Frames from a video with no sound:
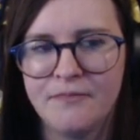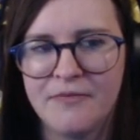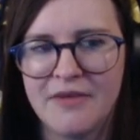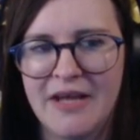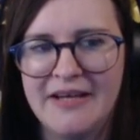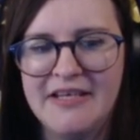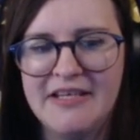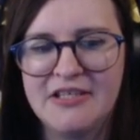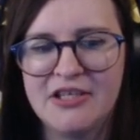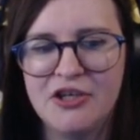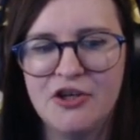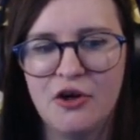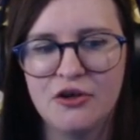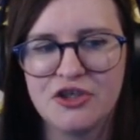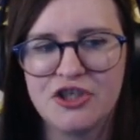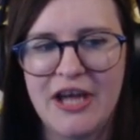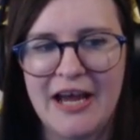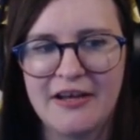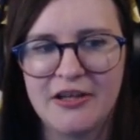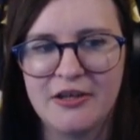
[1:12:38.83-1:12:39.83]
I need to not
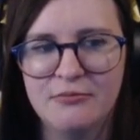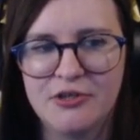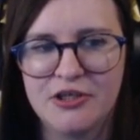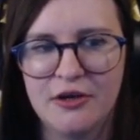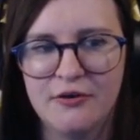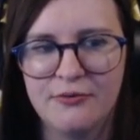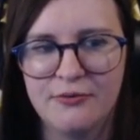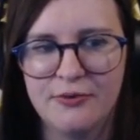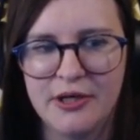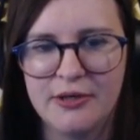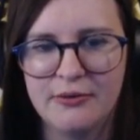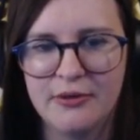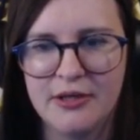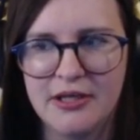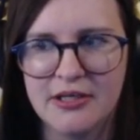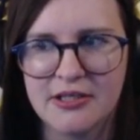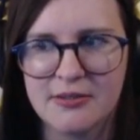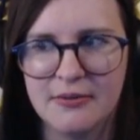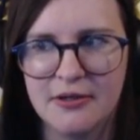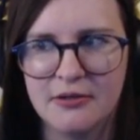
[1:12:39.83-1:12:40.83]
check them so frequently
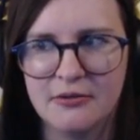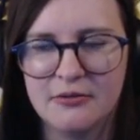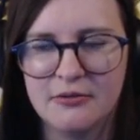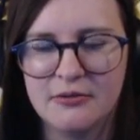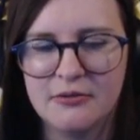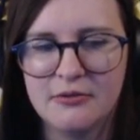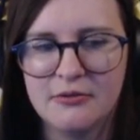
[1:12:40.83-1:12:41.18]
as well.